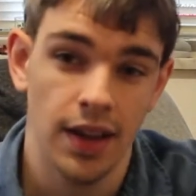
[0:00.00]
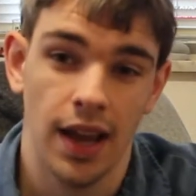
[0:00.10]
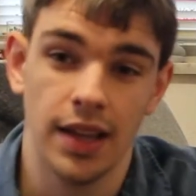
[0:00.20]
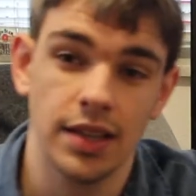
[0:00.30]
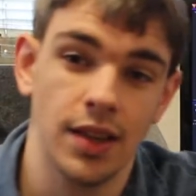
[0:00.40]

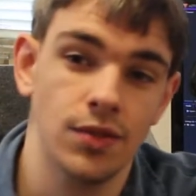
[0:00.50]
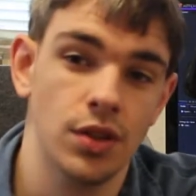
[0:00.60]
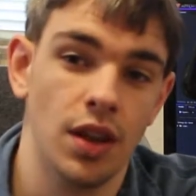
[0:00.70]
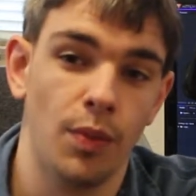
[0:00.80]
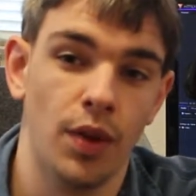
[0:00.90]
And this gives you
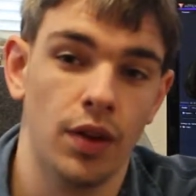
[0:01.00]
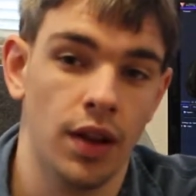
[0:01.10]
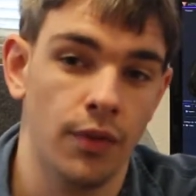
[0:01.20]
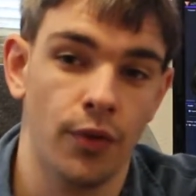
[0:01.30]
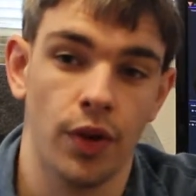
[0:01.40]
the
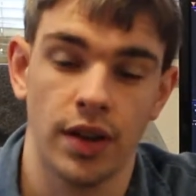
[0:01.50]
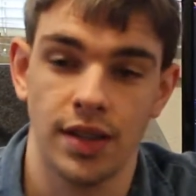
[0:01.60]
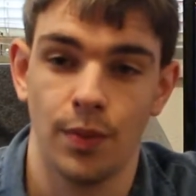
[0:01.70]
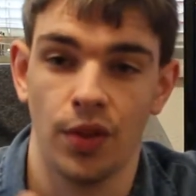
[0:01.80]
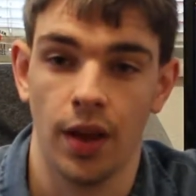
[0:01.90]
ability, for
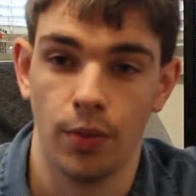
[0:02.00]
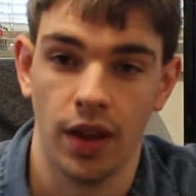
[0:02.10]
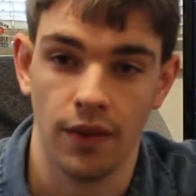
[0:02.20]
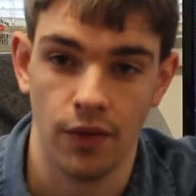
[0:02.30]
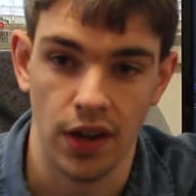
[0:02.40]
example, like
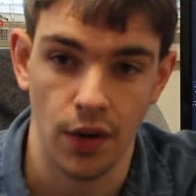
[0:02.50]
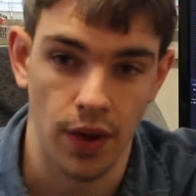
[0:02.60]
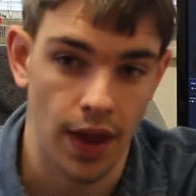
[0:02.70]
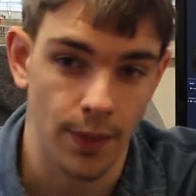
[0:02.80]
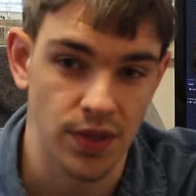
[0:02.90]
playing video
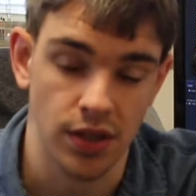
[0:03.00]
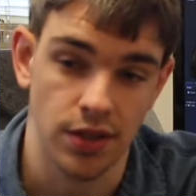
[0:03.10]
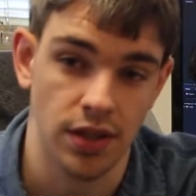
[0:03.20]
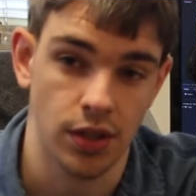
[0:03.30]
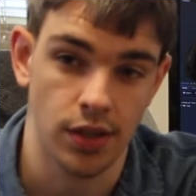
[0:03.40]
games such
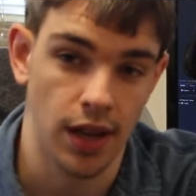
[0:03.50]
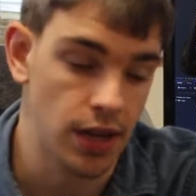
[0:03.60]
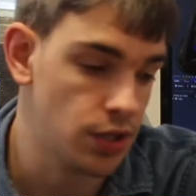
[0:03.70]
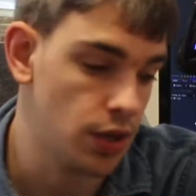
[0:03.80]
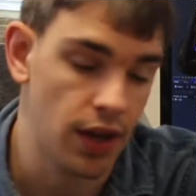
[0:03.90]
as
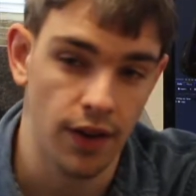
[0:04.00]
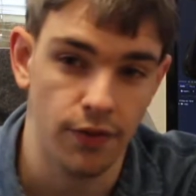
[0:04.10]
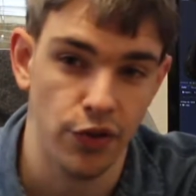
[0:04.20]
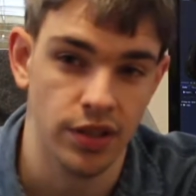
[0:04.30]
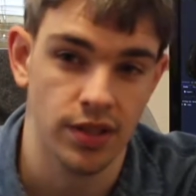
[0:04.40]
Siege, to hear
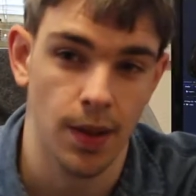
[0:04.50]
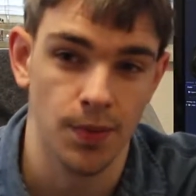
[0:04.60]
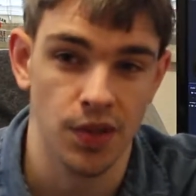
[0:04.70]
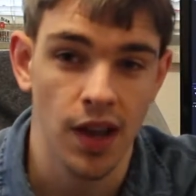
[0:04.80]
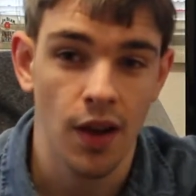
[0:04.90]

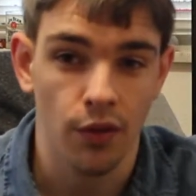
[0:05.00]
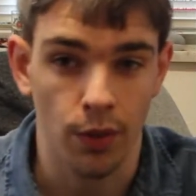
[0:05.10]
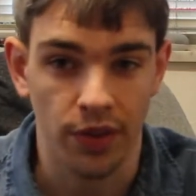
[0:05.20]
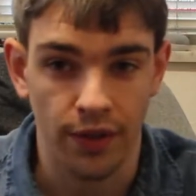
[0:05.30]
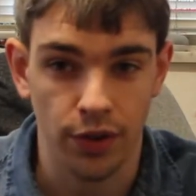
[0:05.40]
footsteps
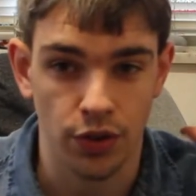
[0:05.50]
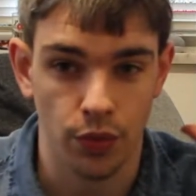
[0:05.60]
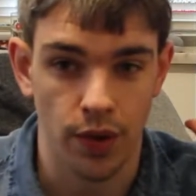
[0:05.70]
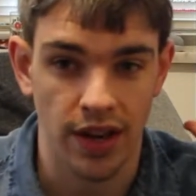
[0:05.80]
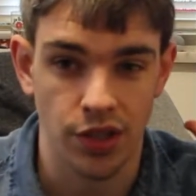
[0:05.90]
from different
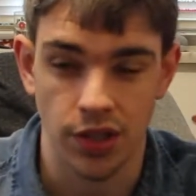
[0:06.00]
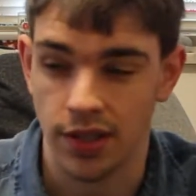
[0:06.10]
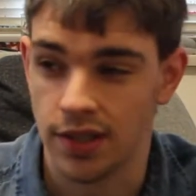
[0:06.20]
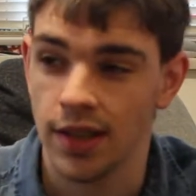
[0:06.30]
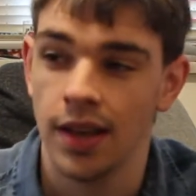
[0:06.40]

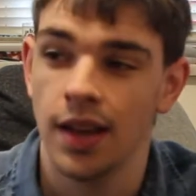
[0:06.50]
directions